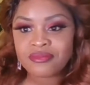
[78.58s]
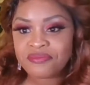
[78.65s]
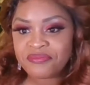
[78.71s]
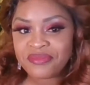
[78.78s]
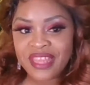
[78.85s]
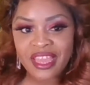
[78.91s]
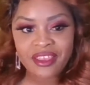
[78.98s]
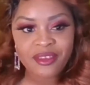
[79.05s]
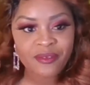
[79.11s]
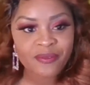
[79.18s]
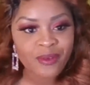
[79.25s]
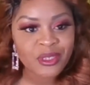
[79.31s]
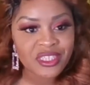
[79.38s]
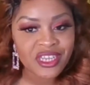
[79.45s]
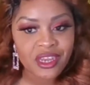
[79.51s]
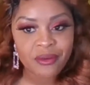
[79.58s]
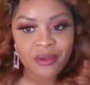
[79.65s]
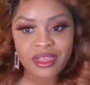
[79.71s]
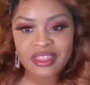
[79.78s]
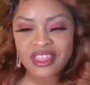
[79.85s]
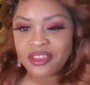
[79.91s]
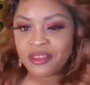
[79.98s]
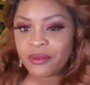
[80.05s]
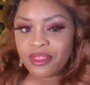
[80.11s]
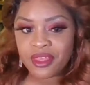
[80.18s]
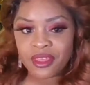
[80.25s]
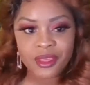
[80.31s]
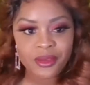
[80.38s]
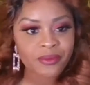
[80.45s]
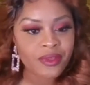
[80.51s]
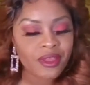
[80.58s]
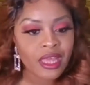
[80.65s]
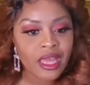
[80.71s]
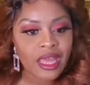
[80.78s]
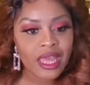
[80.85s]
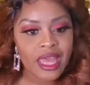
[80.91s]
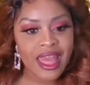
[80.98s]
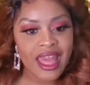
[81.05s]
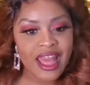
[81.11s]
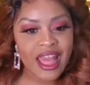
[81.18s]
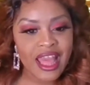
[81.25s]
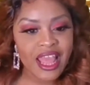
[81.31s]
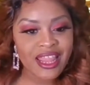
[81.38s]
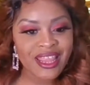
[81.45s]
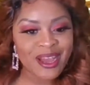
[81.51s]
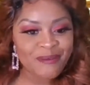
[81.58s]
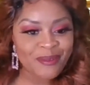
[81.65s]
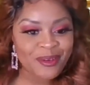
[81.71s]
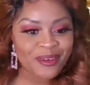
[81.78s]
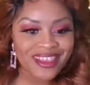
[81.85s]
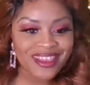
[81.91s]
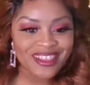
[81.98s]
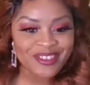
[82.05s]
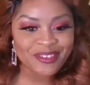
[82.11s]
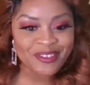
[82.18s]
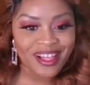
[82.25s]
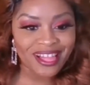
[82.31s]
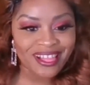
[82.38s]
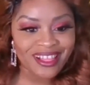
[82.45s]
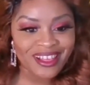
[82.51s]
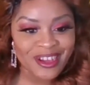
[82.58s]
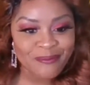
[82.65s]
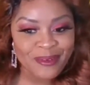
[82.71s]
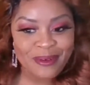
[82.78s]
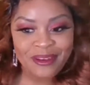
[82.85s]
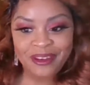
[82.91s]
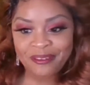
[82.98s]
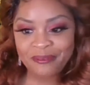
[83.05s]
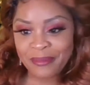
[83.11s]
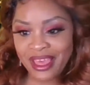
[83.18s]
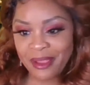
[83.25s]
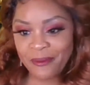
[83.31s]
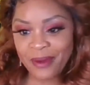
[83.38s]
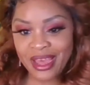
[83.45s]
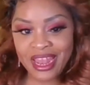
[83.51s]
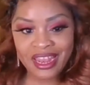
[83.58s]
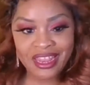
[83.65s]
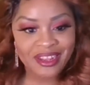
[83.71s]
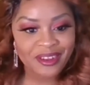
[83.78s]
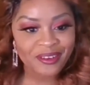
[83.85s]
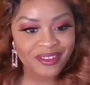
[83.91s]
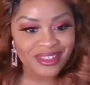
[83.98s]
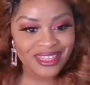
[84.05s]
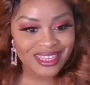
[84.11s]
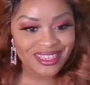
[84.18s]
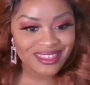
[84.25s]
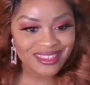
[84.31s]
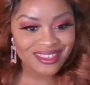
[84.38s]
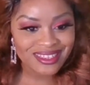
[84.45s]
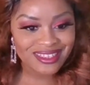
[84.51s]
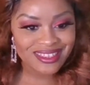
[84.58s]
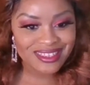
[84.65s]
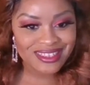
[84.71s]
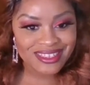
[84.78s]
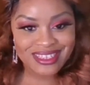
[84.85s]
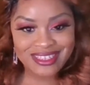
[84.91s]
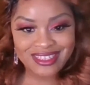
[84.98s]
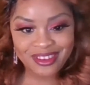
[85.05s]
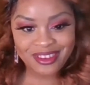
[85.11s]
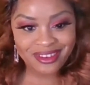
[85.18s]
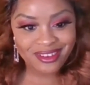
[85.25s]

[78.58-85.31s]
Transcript: Thank you for sharing. Thank you. And I'm going to welcome my one and only sister,